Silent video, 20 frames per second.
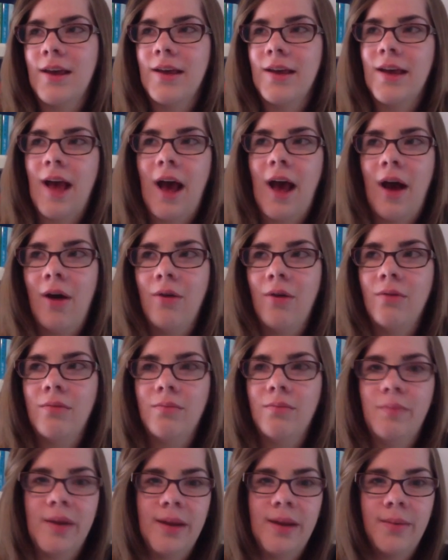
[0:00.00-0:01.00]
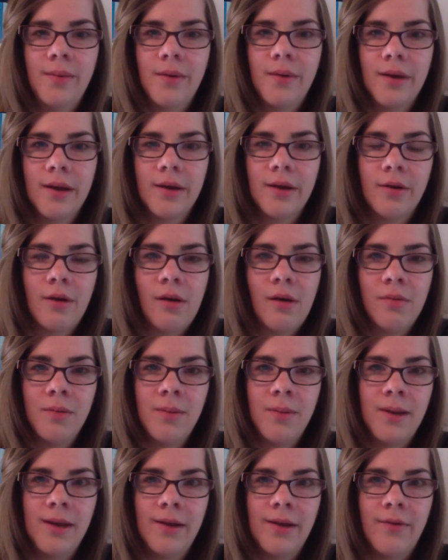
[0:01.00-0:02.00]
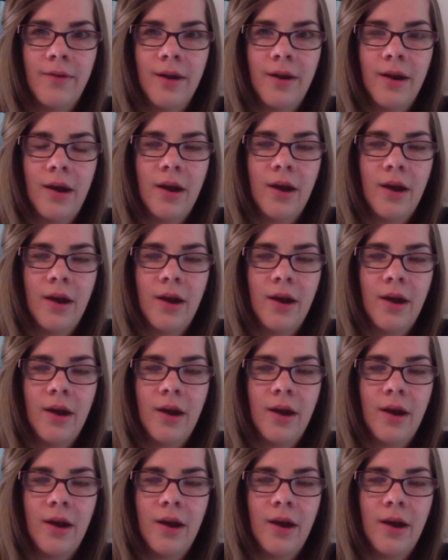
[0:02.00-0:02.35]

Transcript: how people can grow up to be different